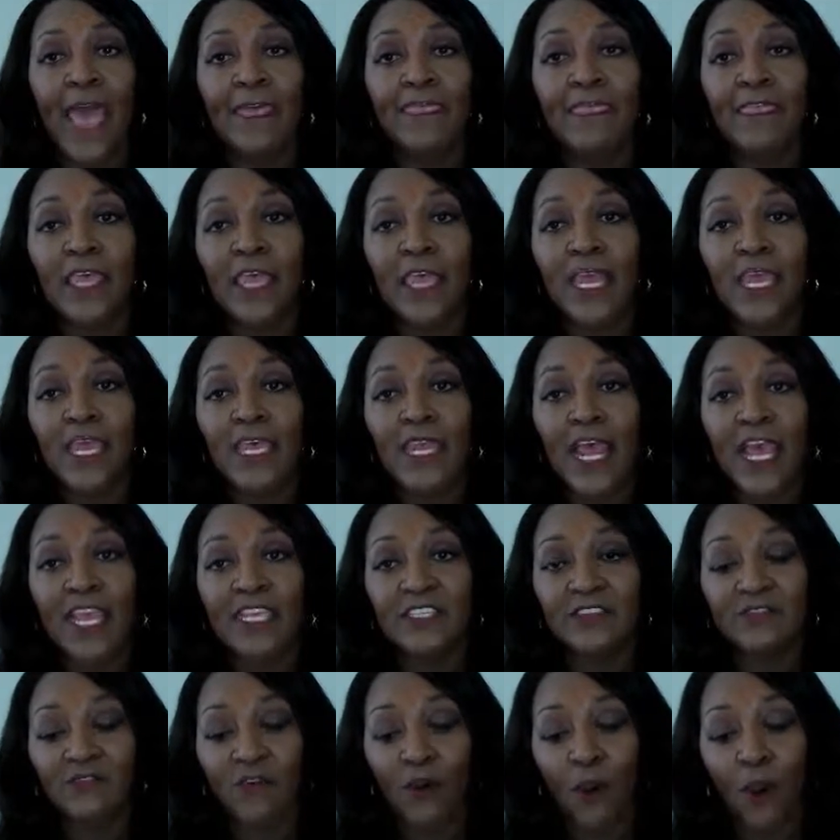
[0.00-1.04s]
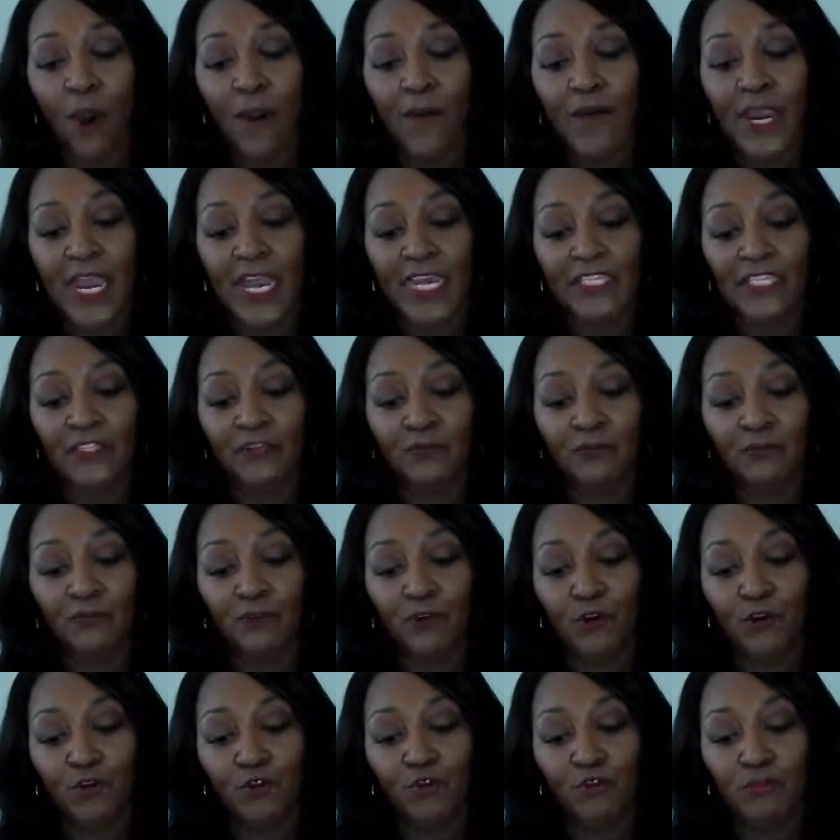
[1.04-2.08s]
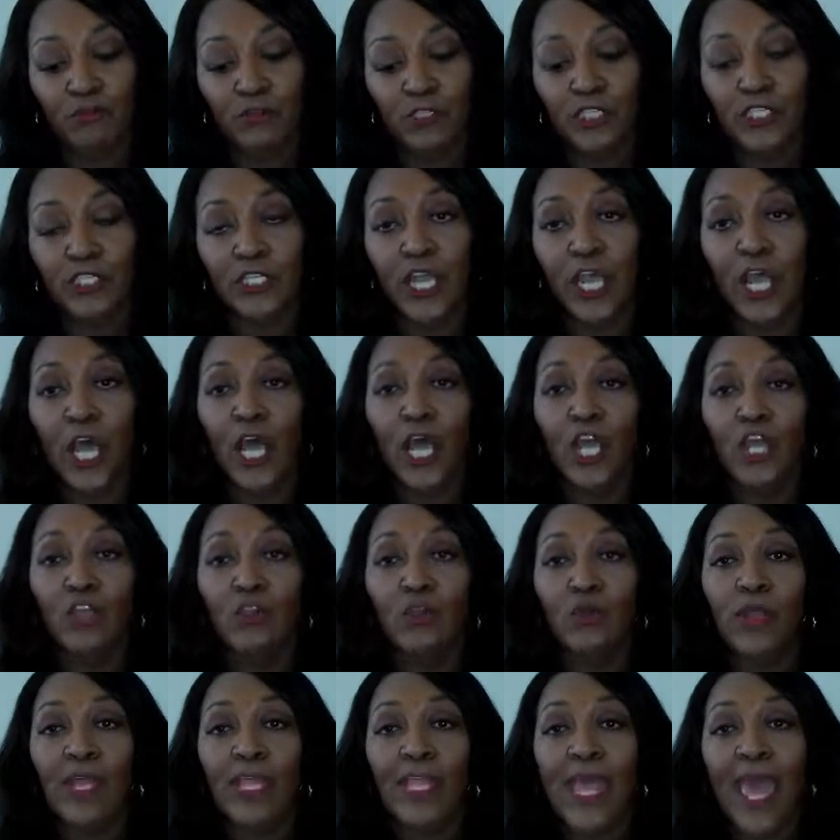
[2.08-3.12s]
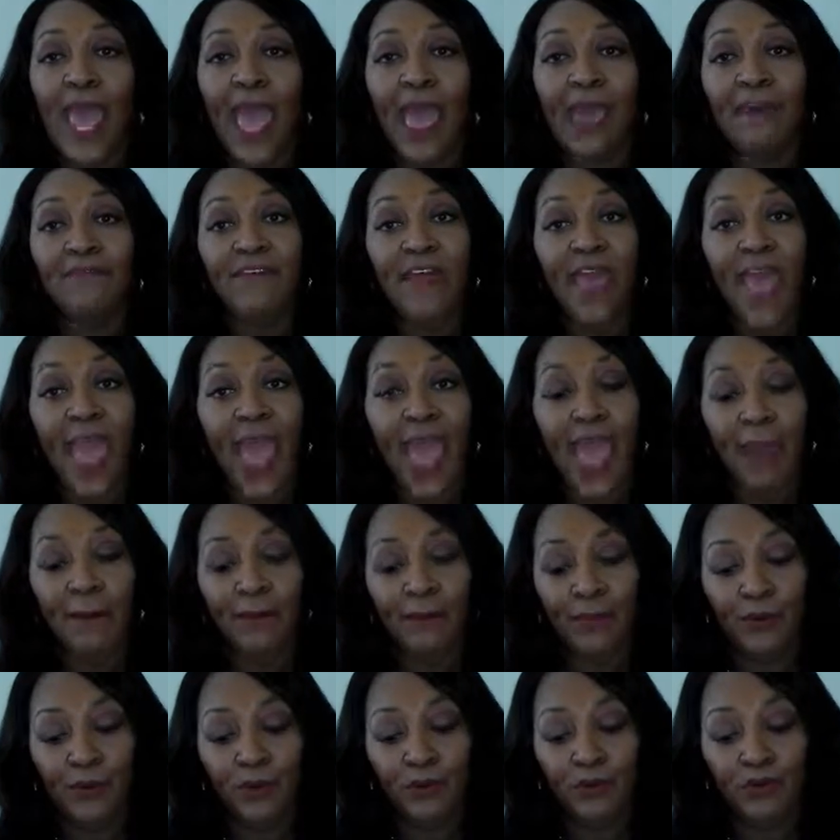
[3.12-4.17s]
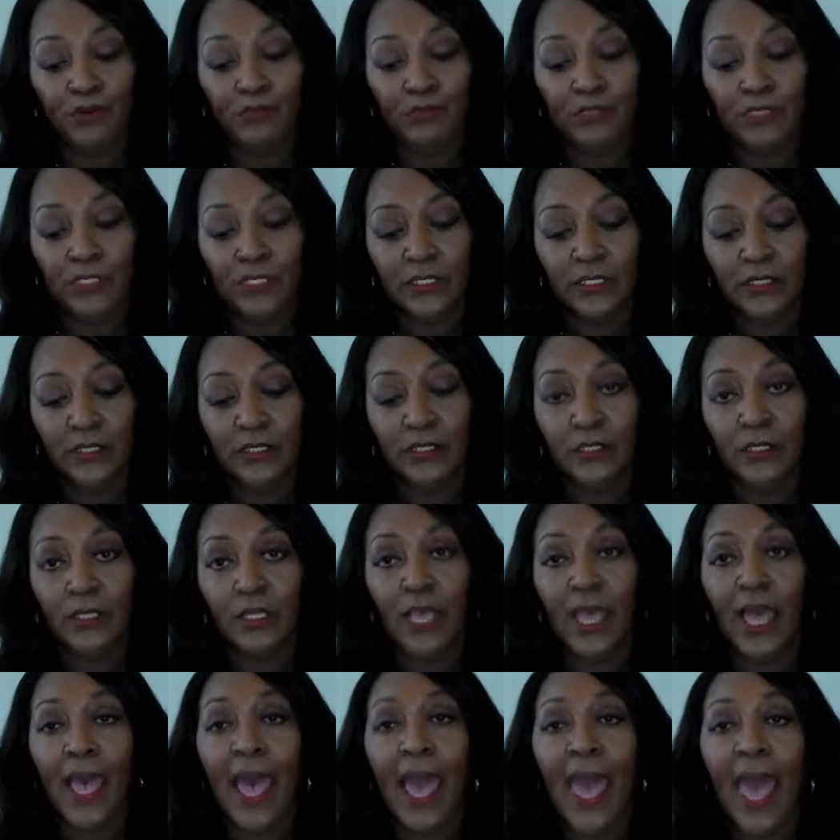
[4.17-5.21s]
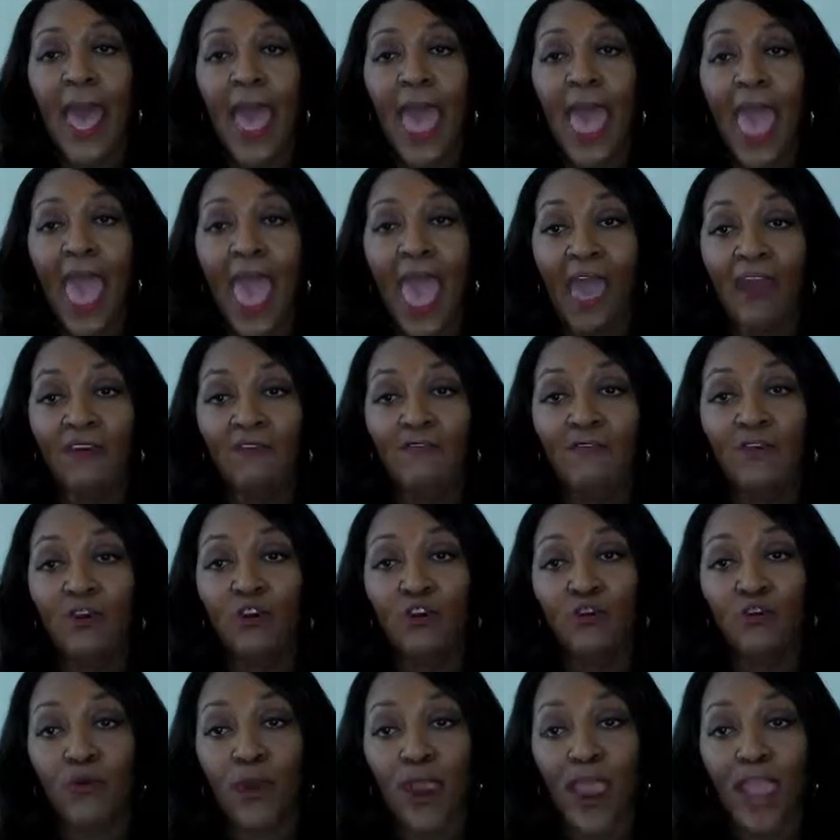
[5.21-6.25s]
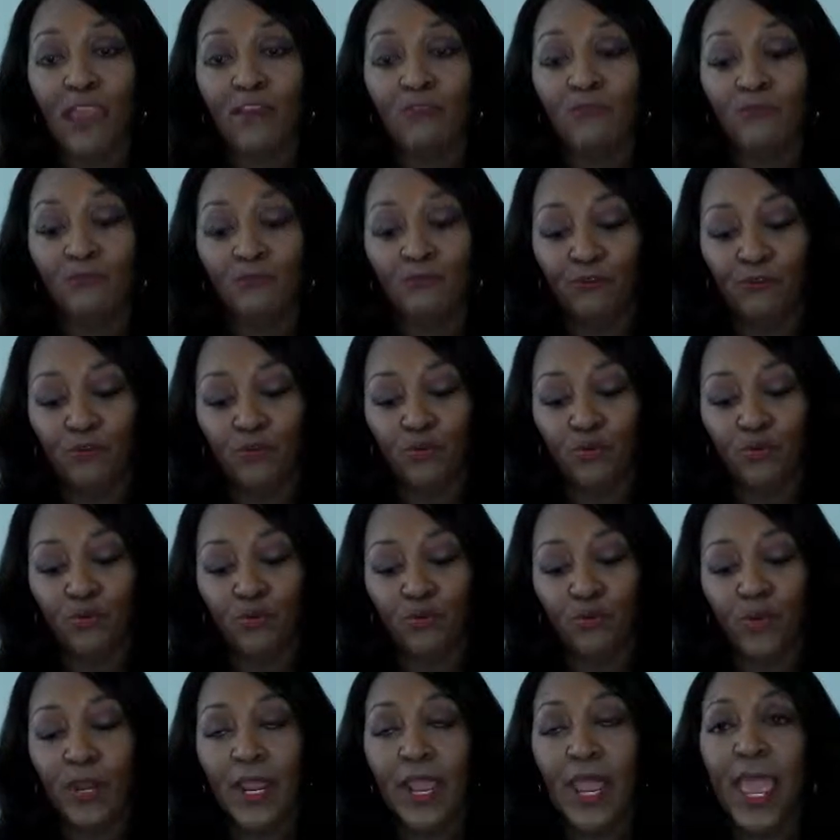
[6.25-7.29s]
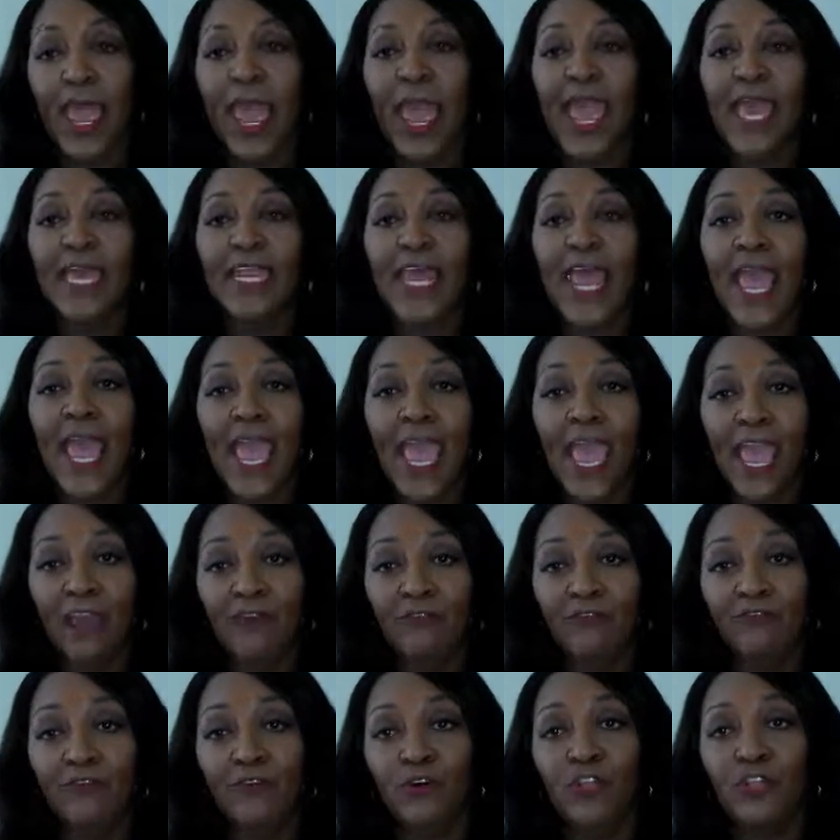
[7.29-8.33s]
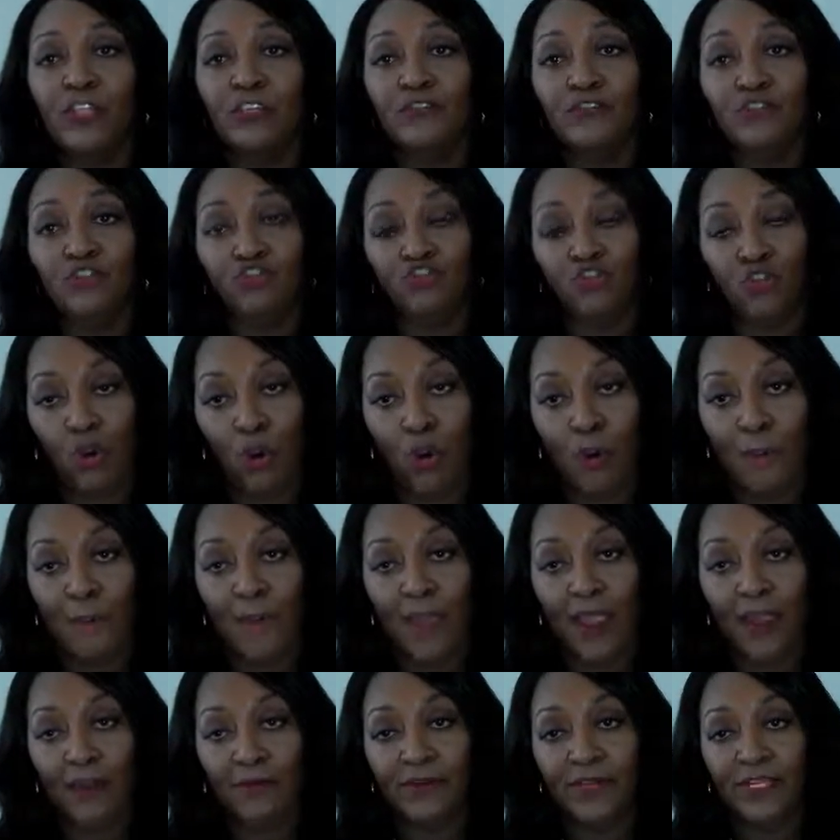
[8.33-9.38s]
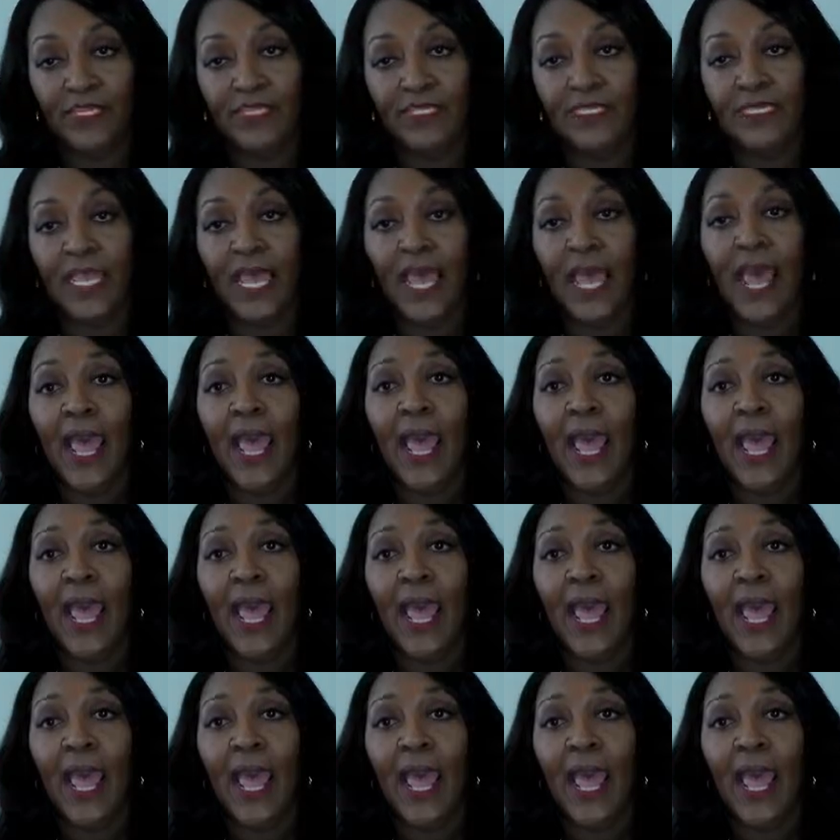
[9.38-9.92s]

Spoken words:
And then as far as fruits, you can have apples, a half a grapefruit, and a handful of strawberries.